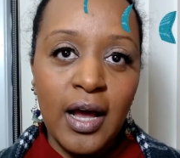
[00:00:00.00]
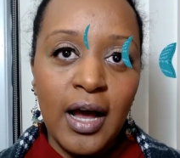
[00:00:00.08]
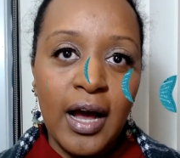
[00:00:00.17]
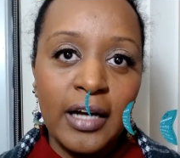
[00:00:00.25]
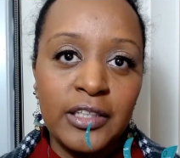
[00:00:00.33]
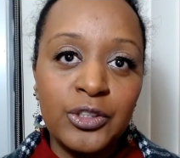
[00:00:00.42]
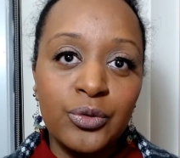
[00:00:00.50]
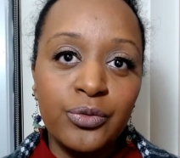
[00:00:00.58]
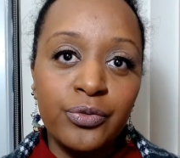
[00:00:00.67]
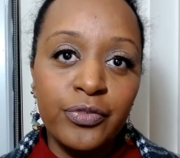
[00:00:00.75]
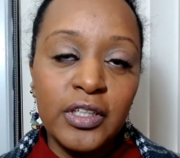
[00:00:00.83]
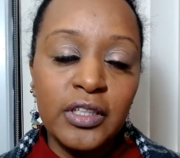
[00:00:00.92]
has you
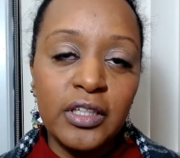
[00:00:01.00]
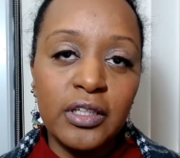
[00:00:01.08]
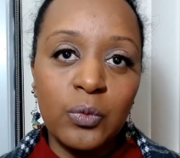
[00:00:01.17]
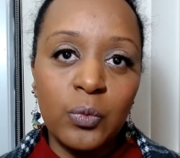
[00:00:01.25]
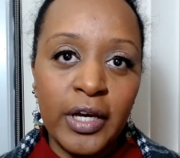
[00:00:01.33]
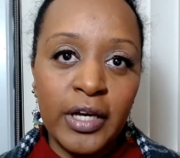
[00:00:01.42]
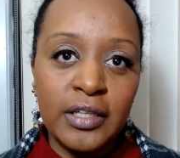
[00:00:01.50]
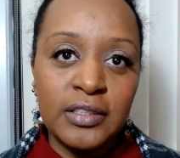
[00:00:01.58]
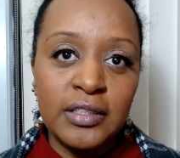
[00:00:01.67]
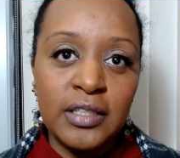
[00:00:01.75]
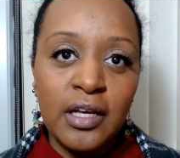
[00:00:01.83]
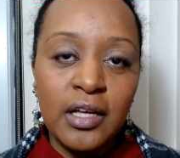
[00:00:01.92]
feeling in ways
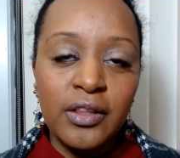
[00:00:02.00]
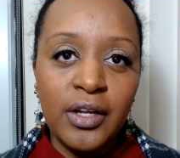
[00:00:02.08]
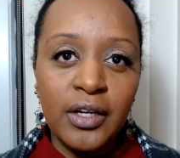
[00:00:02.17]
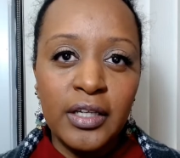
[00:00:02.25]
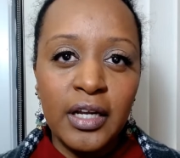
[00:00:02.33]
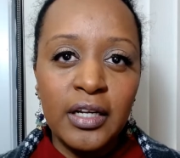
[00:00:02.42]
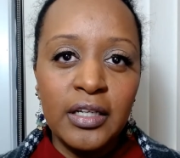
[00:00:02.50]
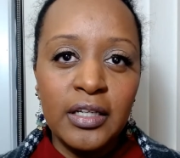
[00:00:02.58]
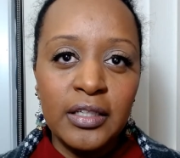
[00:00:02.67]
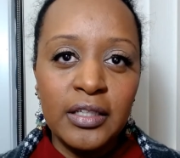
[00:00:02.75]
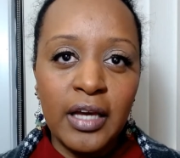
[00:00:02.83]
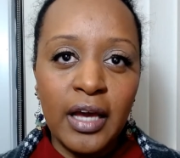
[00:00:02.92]
that again and
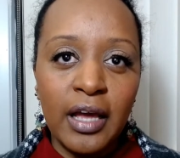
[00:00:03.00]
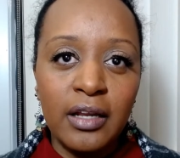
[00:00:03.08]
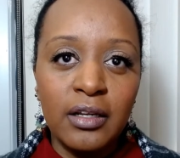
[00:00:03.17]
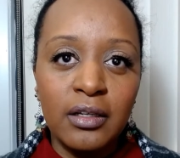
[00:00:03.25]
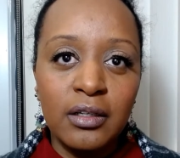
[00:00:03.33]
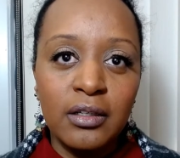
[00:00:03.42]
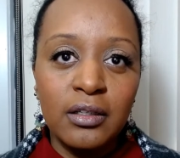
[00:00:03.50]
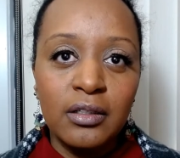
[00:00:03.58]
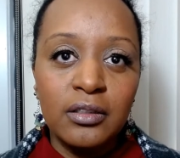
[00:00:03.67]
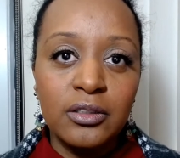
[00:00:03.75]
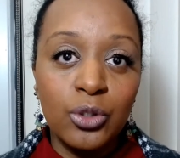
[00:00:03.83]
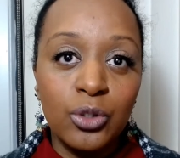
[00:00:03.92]
again
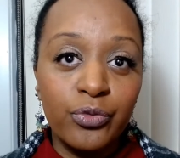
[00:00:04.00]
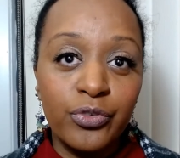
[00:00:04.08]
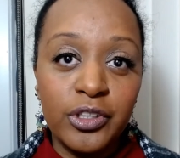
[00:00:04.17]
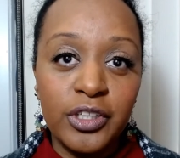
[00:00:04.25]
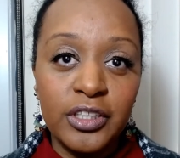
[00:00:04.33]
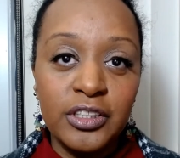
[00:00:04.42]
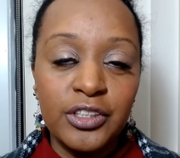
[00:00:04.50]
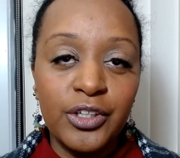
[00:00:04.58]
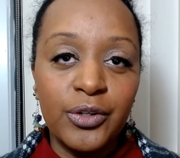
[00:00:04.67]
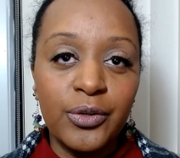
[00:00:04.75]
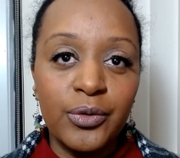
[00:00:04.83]
don't feel good to you.